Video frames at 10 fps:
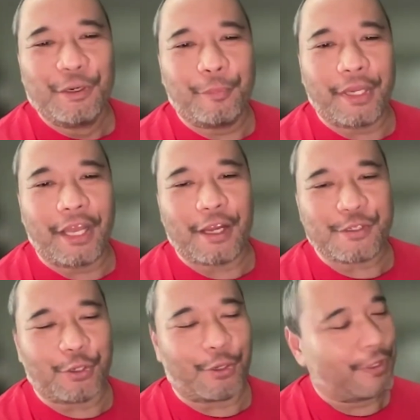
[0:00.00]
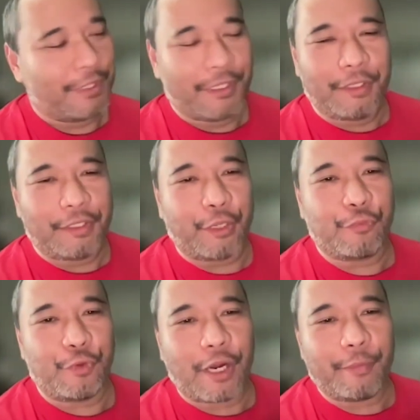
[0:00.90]
But yeah, so thank
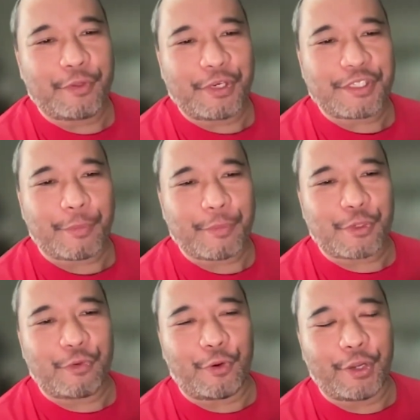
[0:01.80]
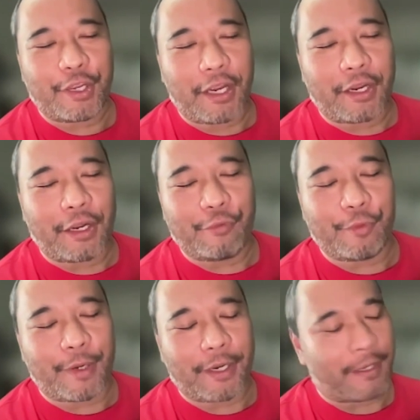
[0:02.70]
you for coming to this episode of Hawaii Kaika,
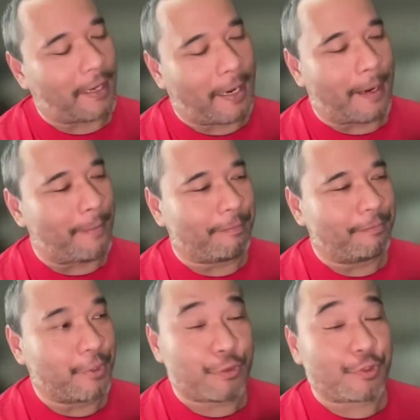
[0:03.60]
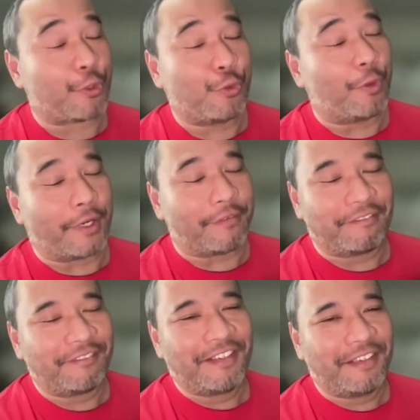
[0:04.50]
everybody. This was a cool one.
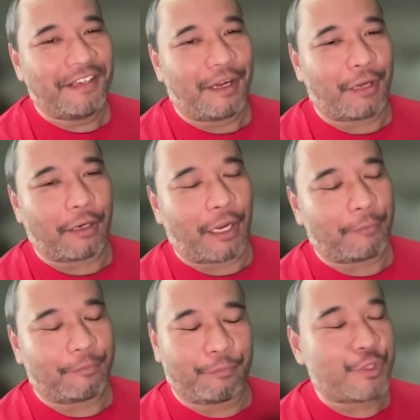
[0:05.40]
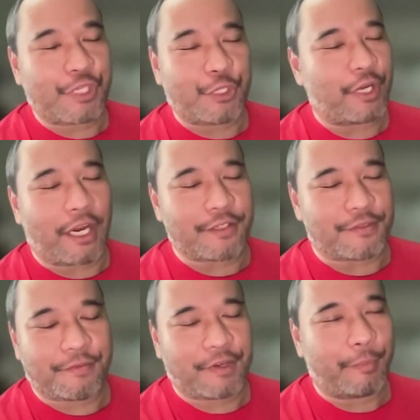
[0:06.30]
I appreciate you
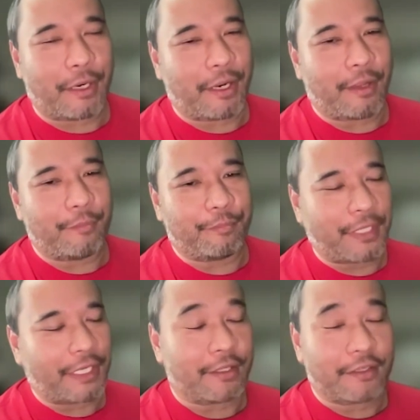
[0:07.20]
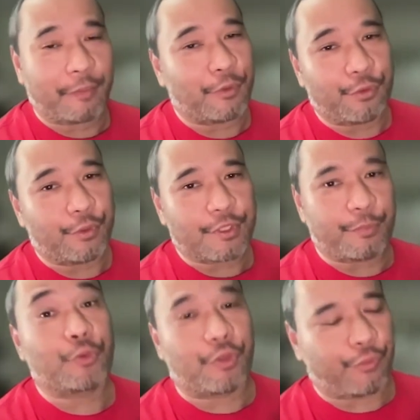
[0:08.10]
guys coming out here and taking that time to do this,
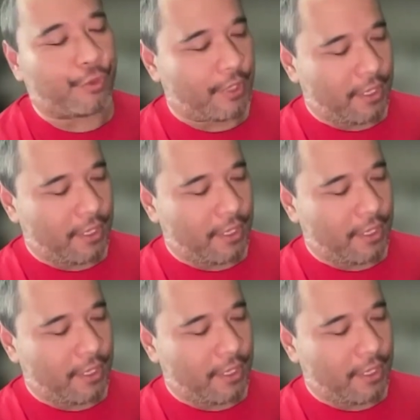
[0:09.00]
both of you.